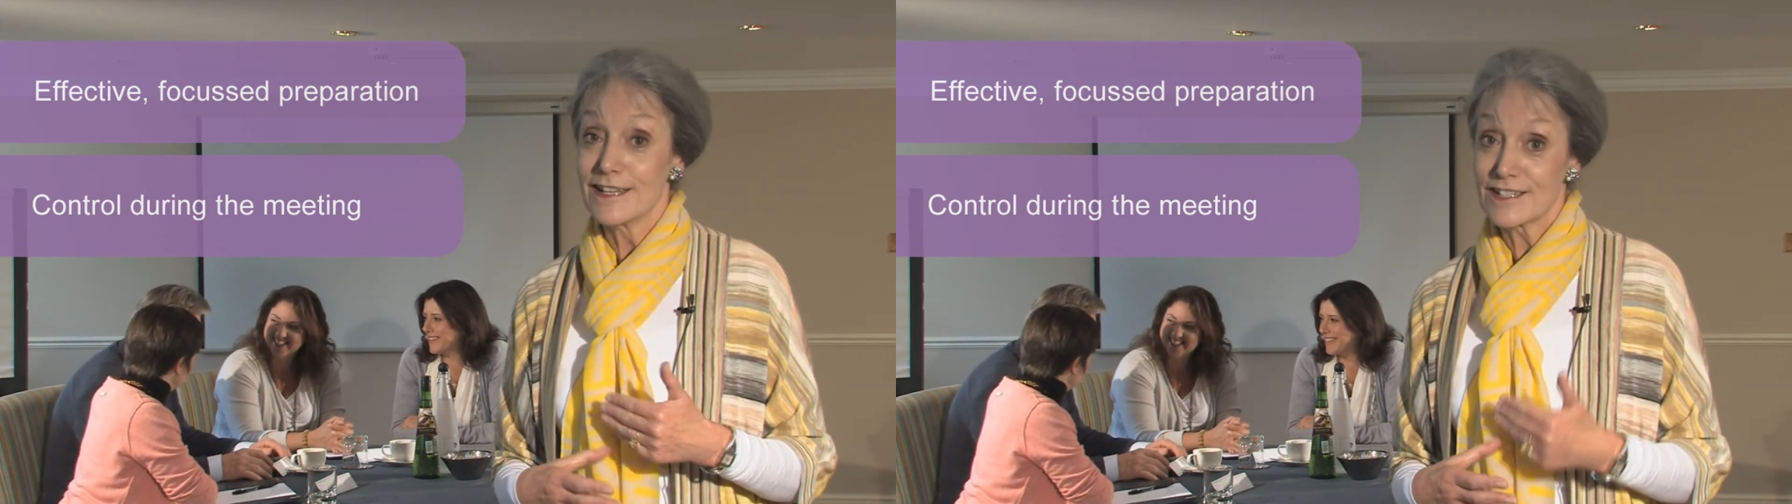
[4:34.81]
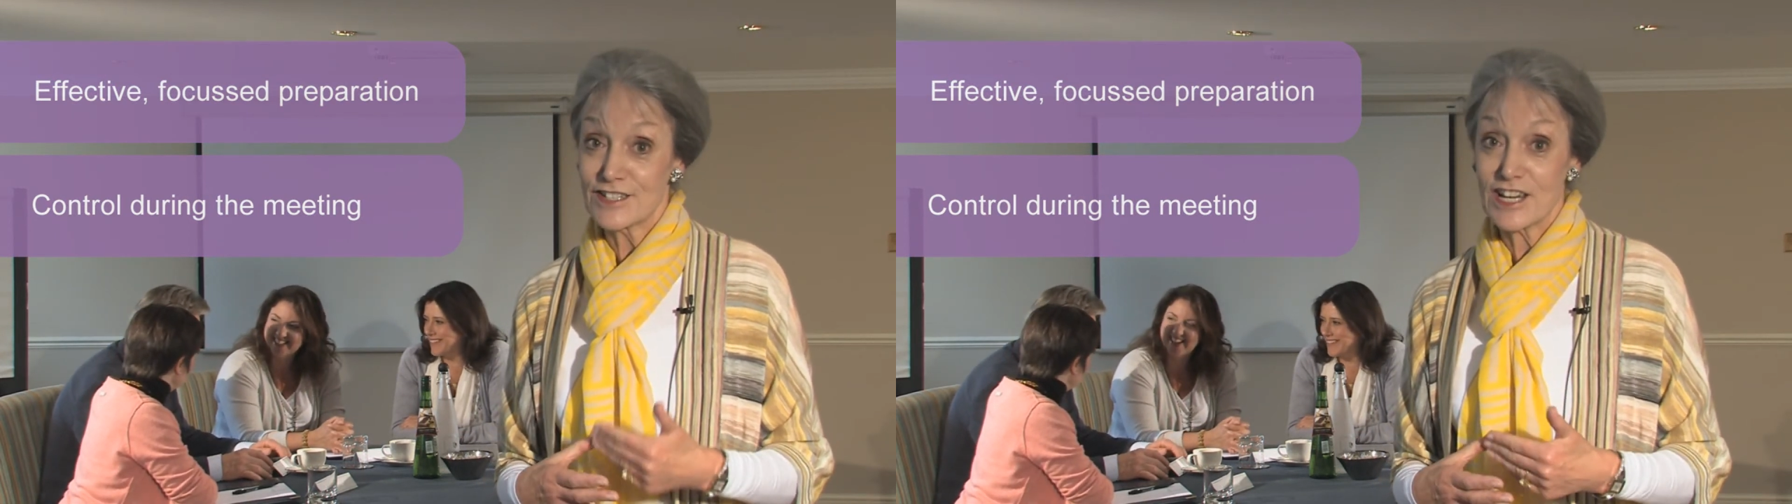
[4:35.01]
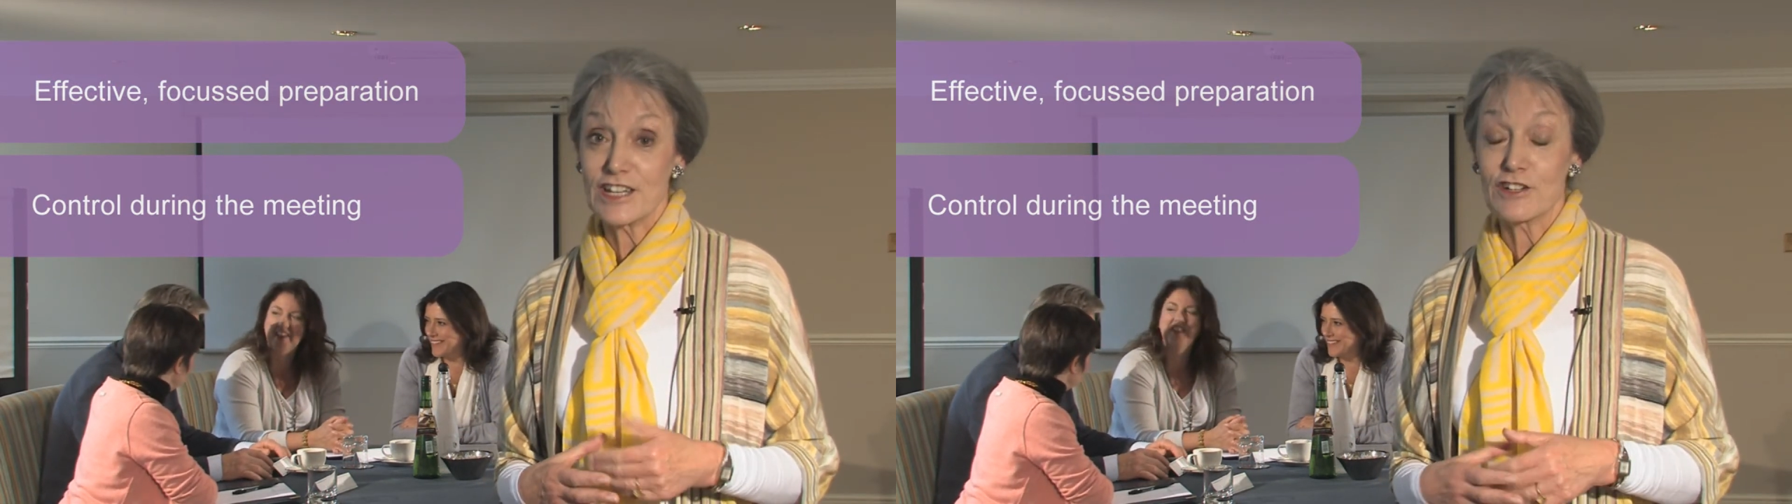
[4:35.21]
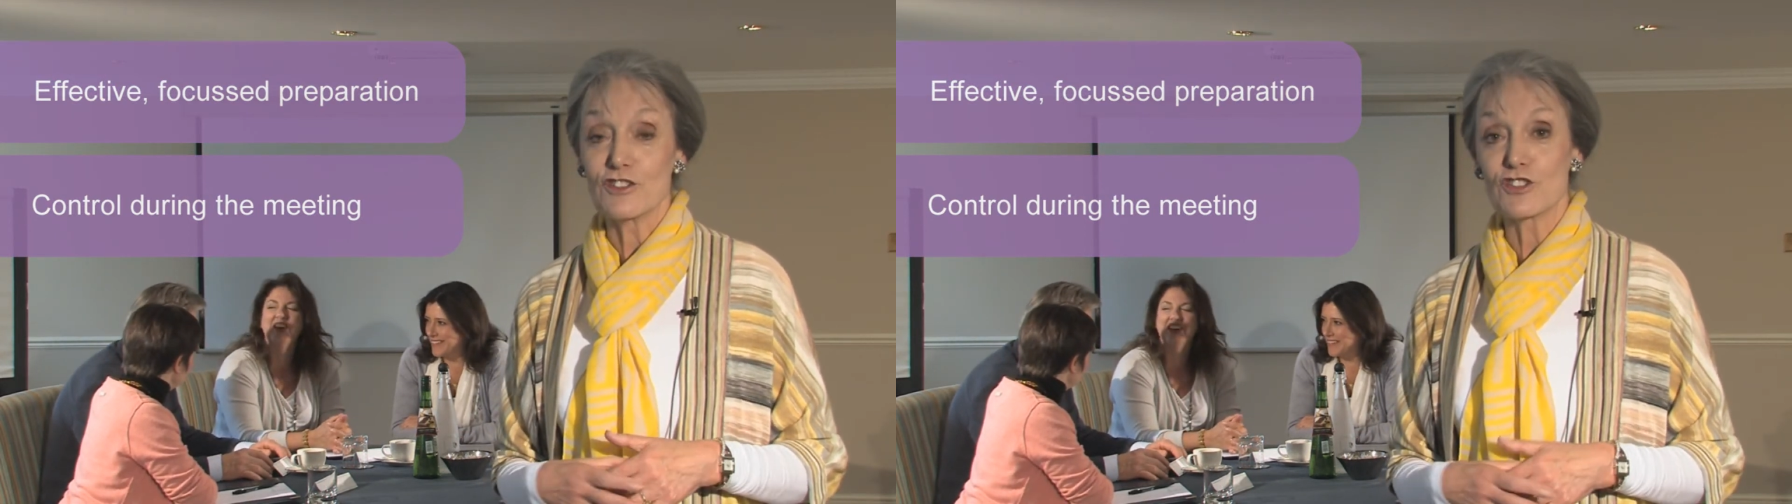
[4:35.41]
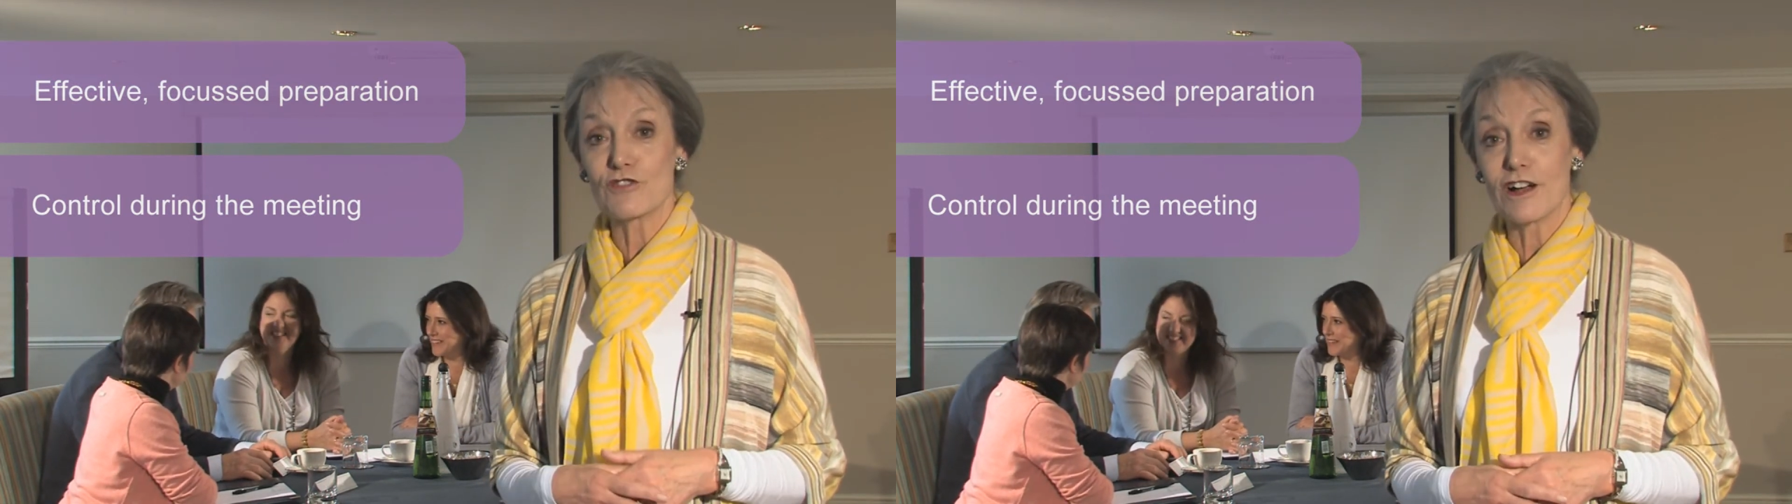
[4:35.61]
stay
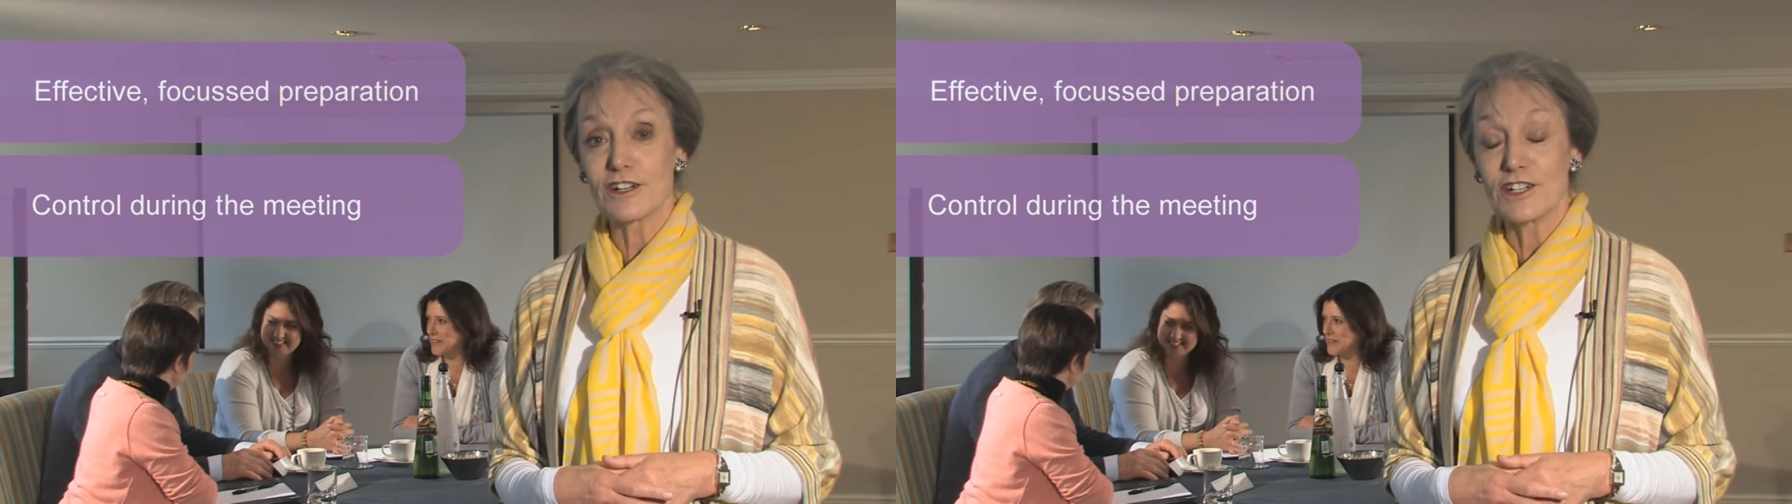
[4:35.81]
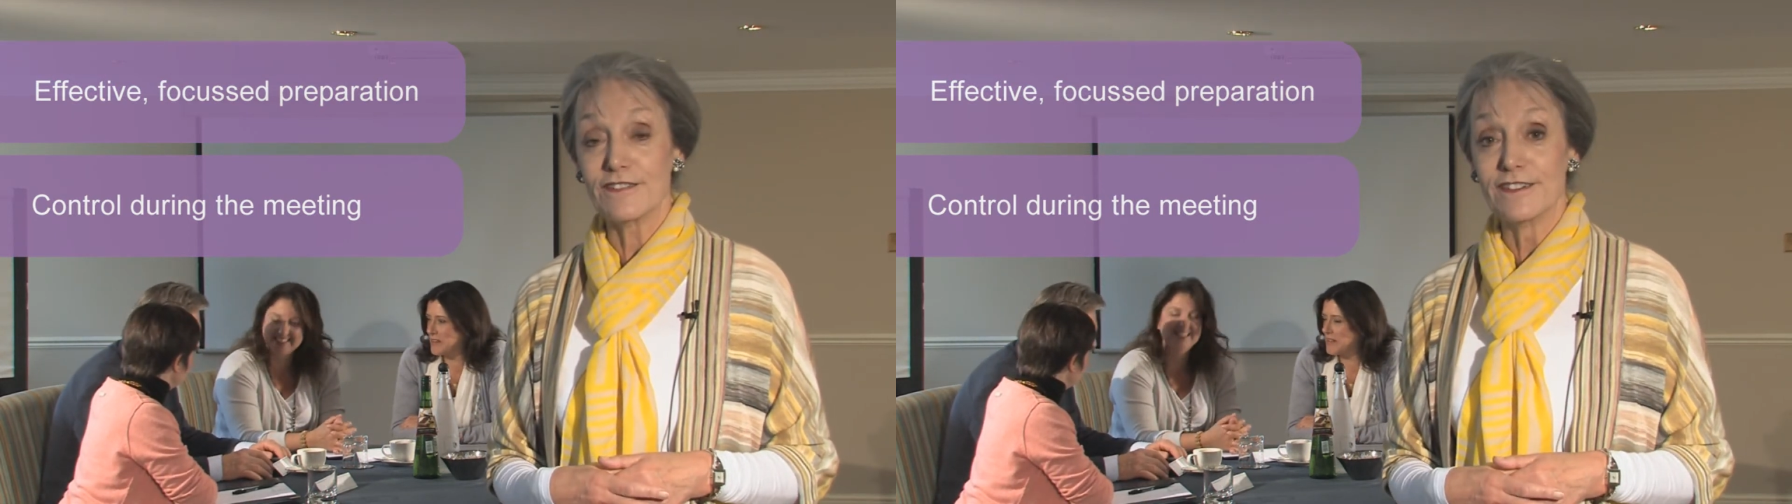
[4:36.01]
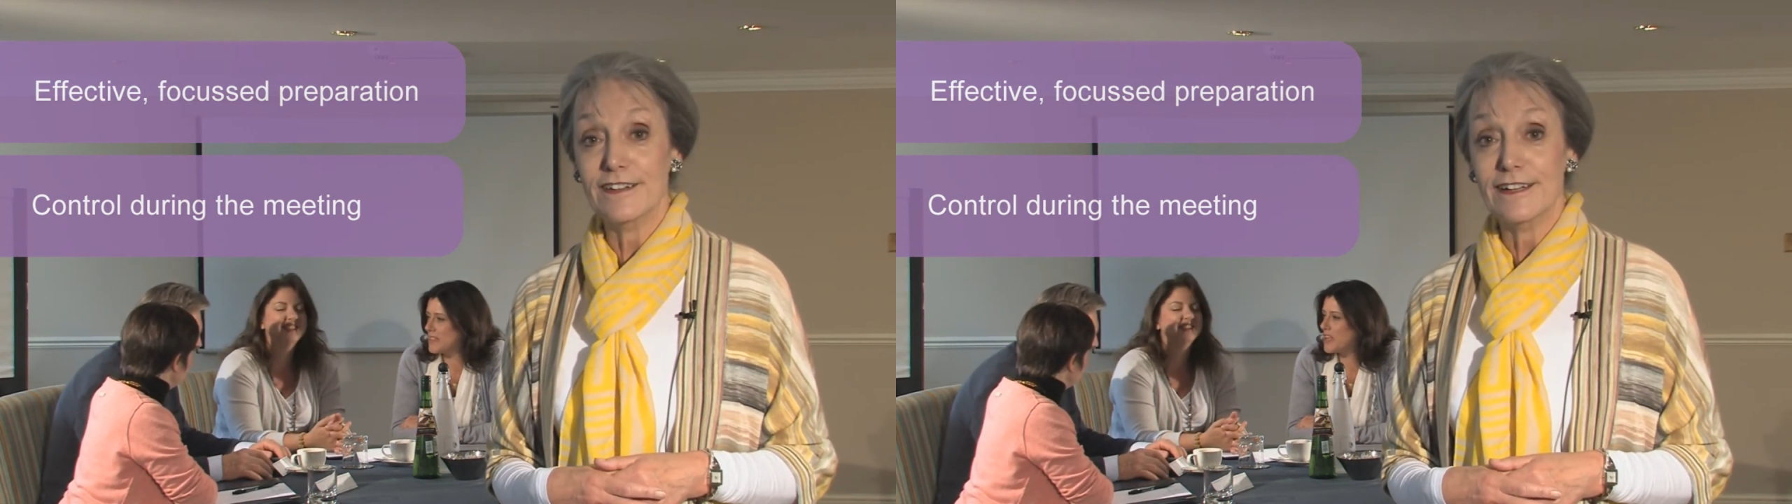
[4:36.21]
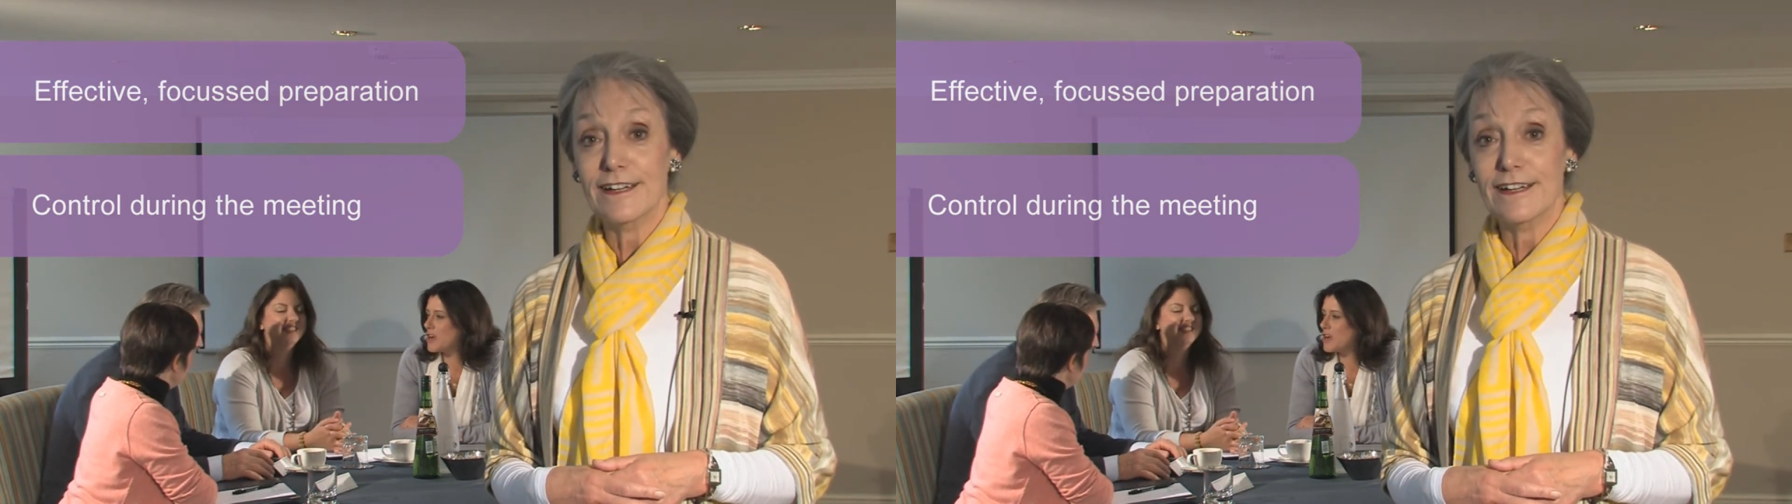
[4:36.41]
constructive.